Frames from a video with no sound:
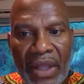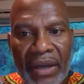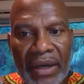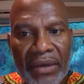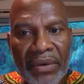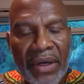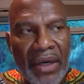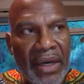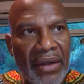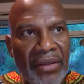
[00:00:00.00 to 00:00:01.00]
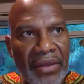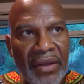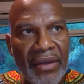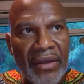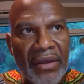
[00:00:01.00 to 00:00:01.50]
Now,
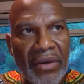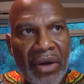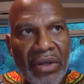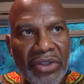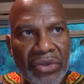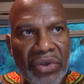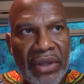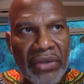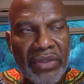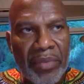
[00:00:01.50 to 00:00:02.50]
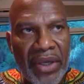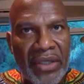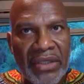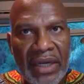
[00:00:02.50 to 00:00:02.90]
the during those peak